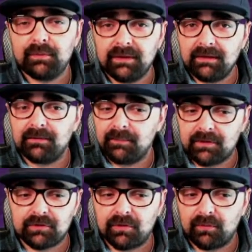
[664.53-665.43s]
we need to
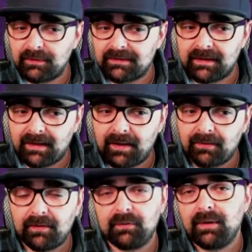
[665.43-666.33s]
make sure we take
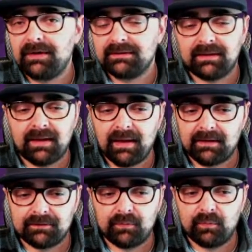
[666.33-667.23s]
out, otherwise the
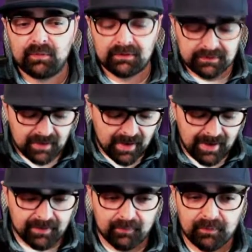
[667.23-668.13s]
Hogs will
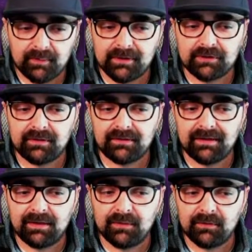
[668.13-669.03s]
die. We want to make sure that
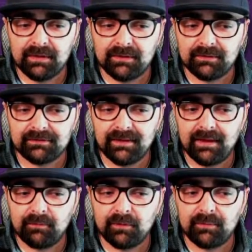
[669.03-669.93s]
the enemy queen goes
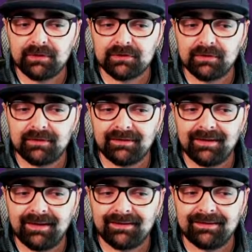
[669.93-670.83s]
down, we want to make sure
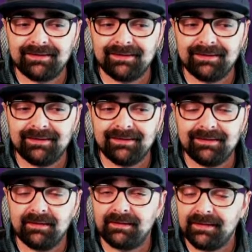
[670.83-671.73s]
that
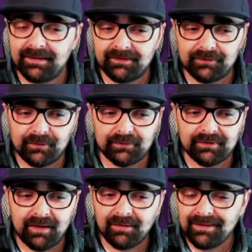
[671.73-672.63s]
the clan castle goes
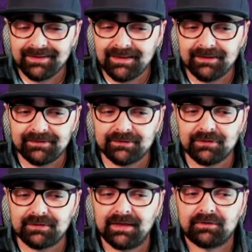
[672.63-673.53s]
down. Anything else is
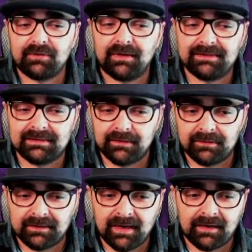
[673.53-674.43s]
just extra icing
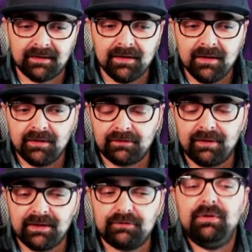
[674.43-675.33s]
on the cake. So
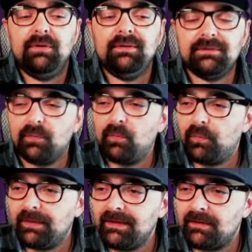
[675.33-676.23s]
as you notice,
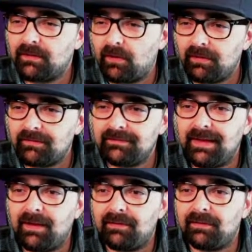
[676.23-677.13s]
we carved
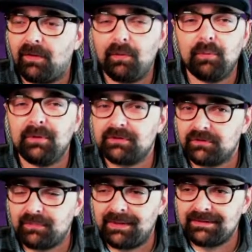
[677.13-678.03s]
out a whole bunch
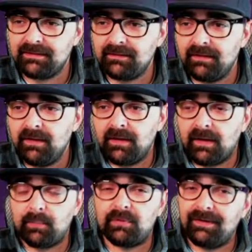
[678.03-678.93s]
of space here
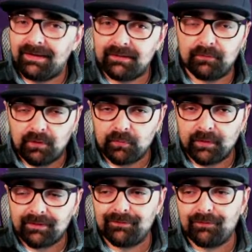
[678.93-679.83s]
and provided a
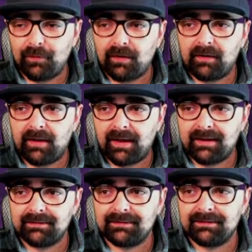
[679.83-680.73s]
runway for our
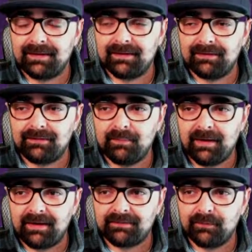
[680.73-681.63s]
Hogs to get into the
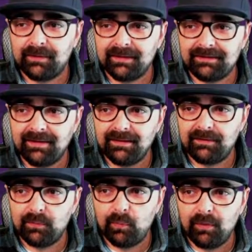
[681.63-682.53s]
base. We're gonna send
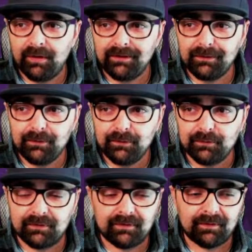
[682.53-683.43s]
in one
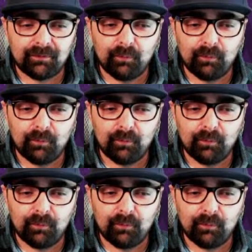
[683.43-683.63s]
loon